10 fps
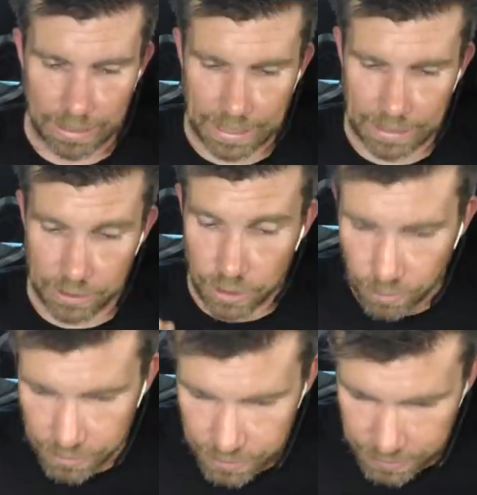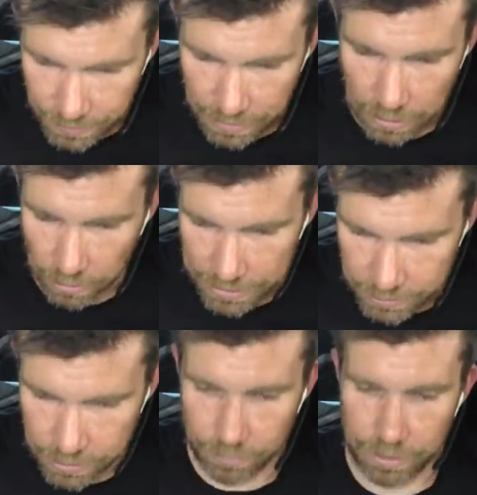Okay, two questions in there. I'll
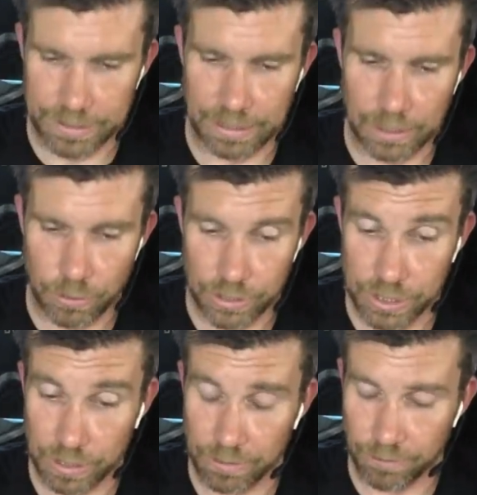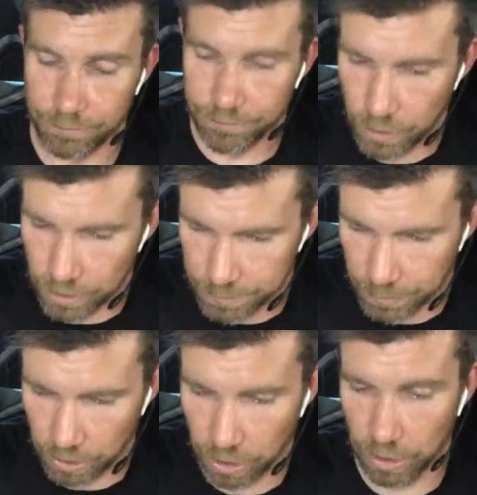actually deal with your second question first,
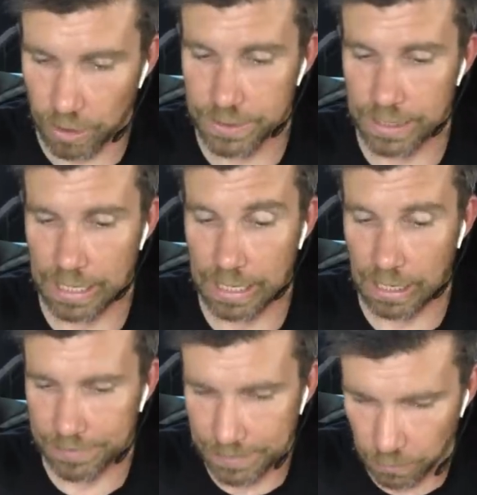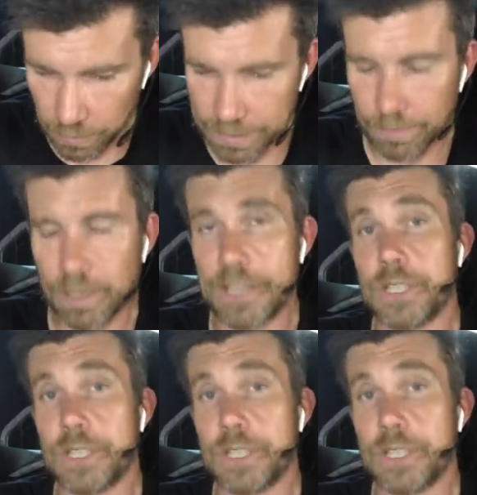because that was something I